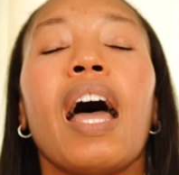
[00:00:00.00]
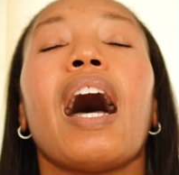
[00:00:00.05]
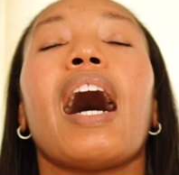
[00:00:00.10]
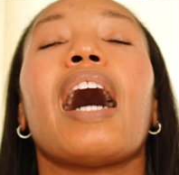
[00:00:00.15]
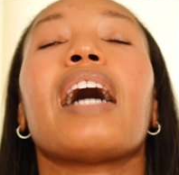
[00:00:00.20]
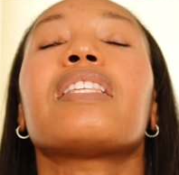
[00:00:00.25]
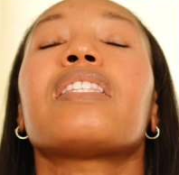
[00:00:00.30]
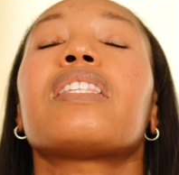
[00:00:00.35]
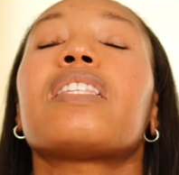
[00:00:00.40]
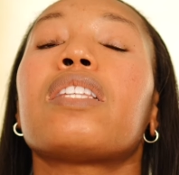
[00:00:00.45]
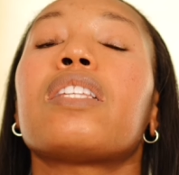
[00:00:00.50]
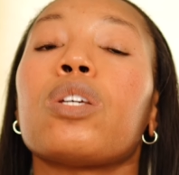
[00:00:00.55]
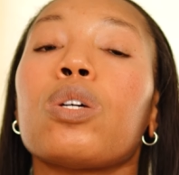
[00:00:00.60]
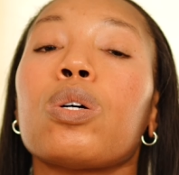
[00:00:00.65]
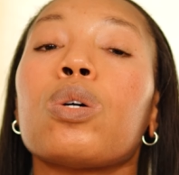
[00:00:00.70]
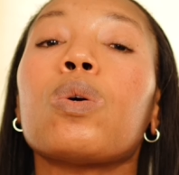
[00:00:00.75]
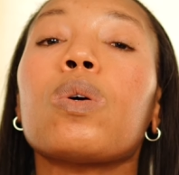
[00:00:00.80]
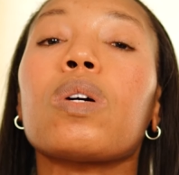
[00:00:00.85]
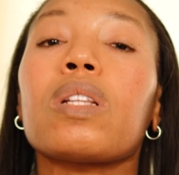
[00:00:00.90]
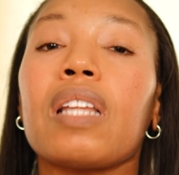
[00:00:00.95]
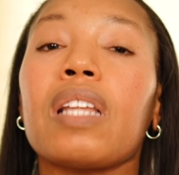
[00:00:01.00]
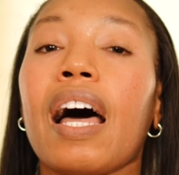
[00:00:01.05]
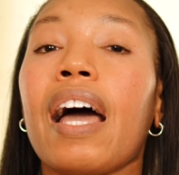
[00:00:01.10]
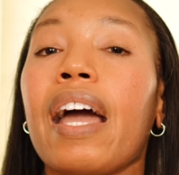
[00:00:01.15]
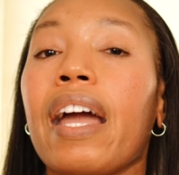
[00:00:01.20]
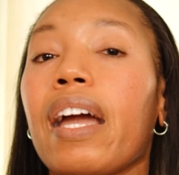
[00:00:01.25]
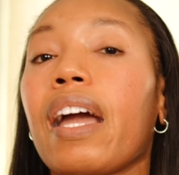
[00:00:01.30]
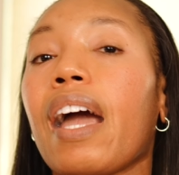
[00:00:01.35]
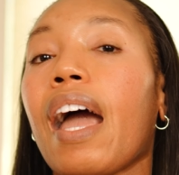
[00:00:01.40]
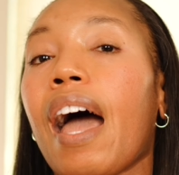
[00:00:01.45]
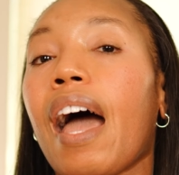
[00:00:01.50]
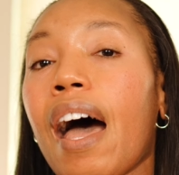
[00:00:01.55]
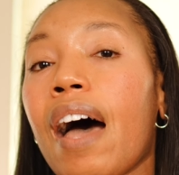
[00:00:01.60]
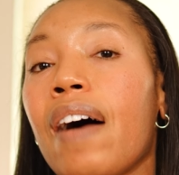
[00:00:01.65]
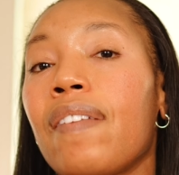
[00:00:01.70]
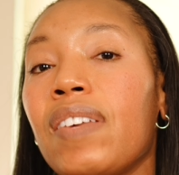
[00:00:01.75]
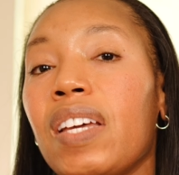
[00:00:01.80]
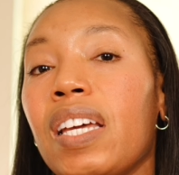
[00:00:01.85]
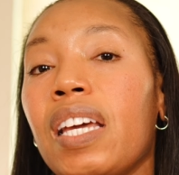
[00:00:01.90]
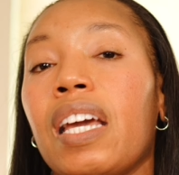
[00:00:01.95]
I still like
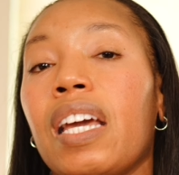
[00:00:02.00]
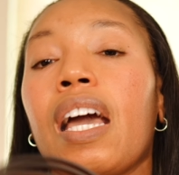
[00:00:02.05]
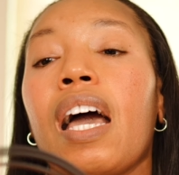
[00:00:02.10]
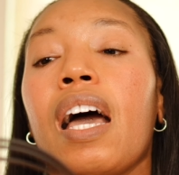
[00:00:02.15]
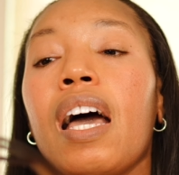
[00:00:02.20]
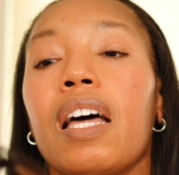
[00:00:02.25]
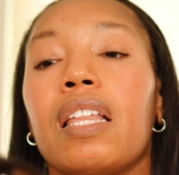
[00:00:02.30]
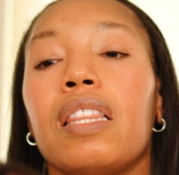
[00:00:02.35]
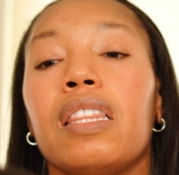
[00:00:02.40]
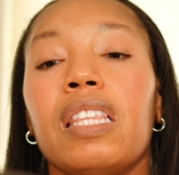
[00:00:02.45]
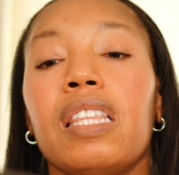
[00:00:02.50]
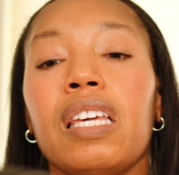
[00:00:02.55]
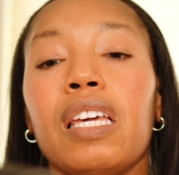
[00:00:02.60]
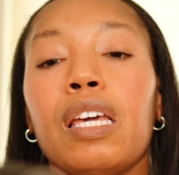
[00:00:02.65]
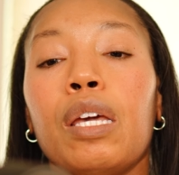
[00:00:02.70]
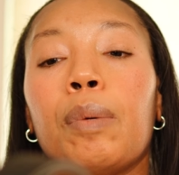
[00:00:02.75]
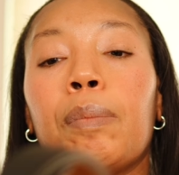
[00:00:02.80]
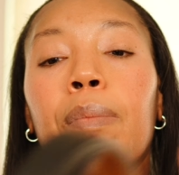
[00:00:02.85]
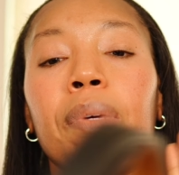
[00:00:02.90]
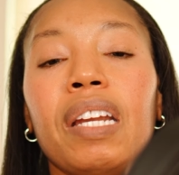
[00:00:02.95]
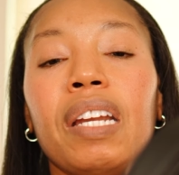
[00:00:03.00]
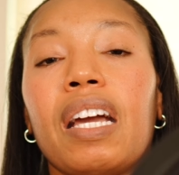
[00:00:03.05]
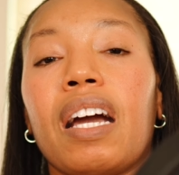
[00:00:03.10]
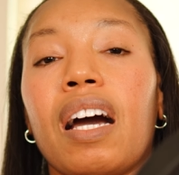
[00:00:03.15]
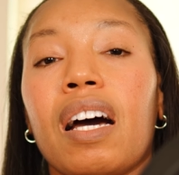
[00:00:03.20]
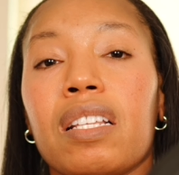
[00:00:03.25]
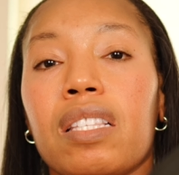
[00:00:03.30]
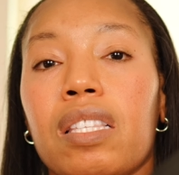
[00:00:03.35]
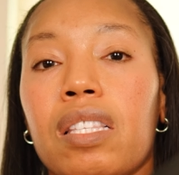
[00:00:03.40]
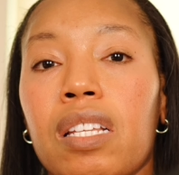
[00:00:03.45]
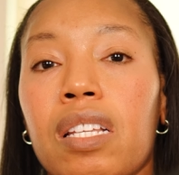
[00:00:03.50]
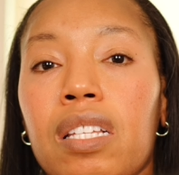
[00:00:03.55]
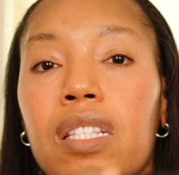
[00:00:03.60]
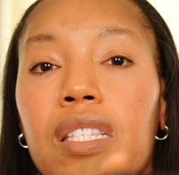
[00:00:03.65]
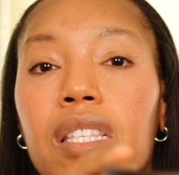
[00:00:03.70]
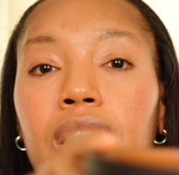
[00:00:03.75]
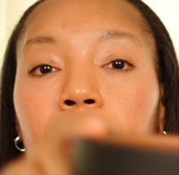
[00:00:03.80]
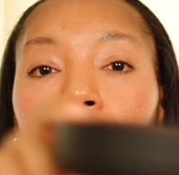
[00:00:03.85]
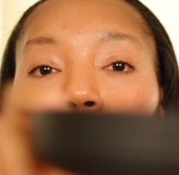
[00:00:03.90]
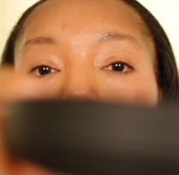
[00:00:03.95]
having the Mini
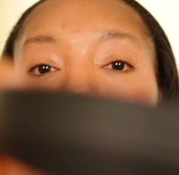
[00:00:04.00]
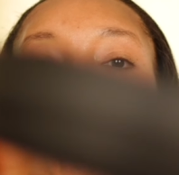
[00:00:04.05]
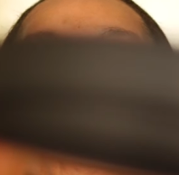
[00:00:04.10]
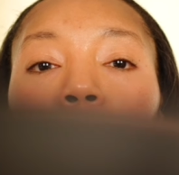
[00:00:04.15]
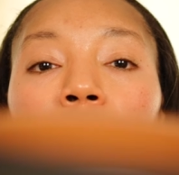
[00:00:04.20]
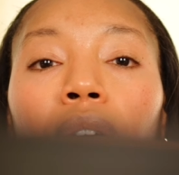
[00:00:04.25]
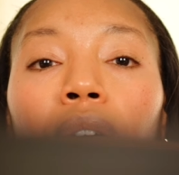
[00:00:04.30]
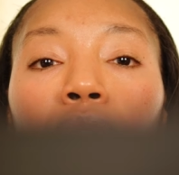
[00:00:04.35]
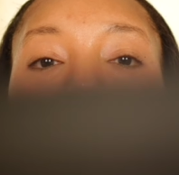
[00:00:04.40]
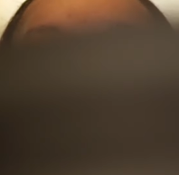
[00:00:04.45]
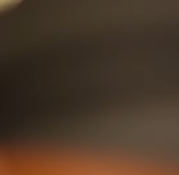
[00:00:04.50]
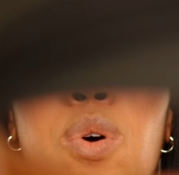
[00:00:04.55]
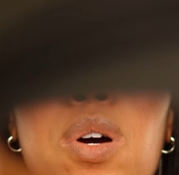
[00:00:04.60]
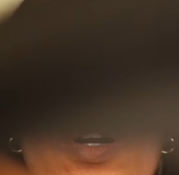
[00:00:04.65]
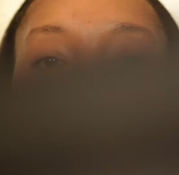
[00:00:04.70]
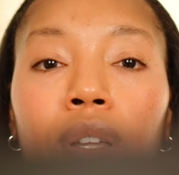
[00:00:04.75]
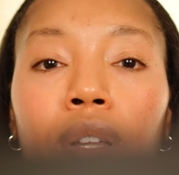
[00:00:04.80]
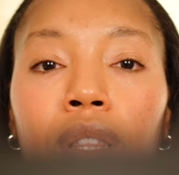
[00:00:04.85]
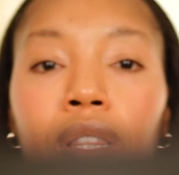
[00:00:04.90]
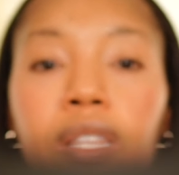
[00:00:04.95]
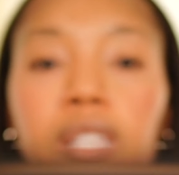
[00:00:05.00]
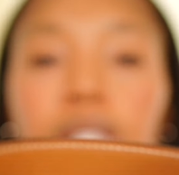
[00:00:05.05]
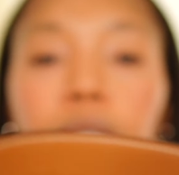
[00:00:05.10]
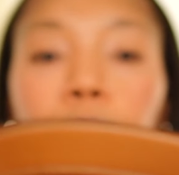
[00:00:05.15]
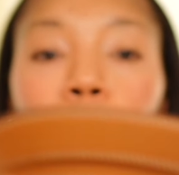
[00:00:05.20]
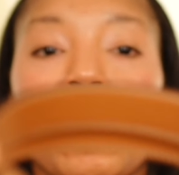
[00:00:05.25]
Constance in 24, this